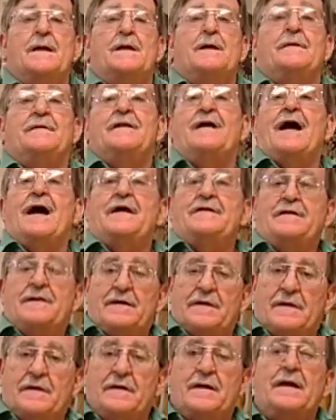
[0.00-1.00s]
The
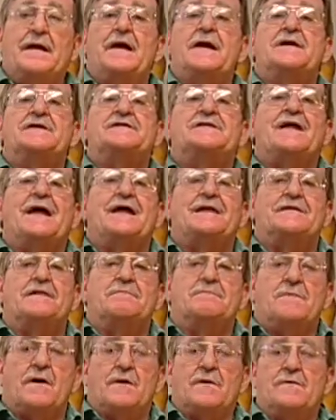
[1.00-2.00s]
idea is that the
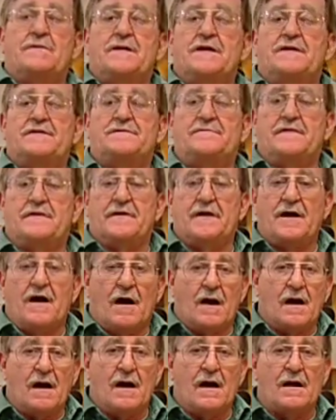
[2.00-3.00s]
bone is very
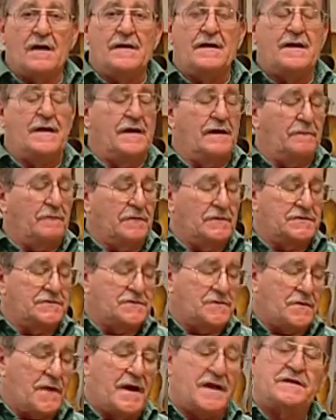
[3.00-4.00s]
hard, it will
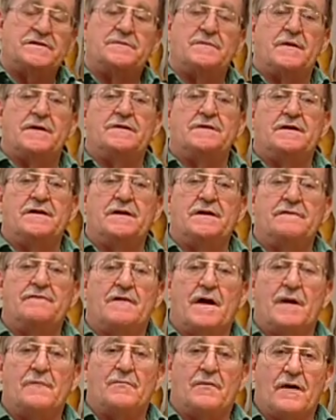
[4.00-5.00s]
transmit the
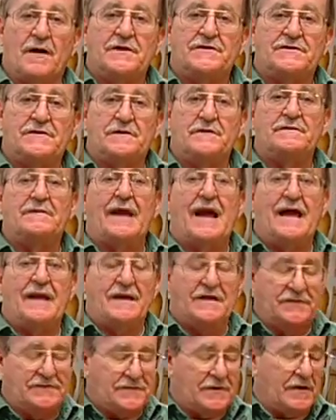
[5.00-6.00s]
vibration, and
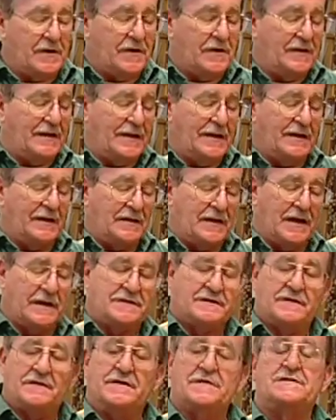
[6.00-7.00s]
in turn it'll get
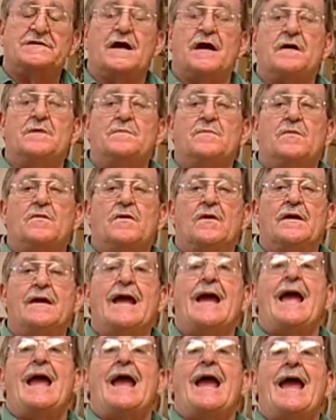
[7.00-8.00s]
to the soundboard
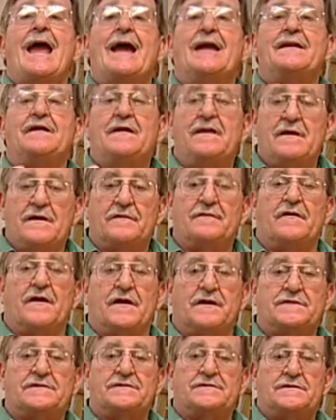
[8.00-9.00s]
and give
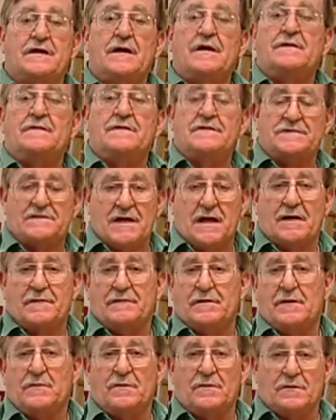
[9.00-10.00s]
us the sound
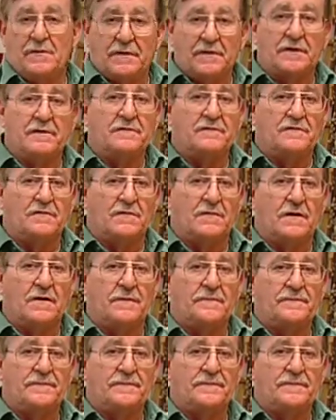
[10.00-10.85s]
that we're looking for.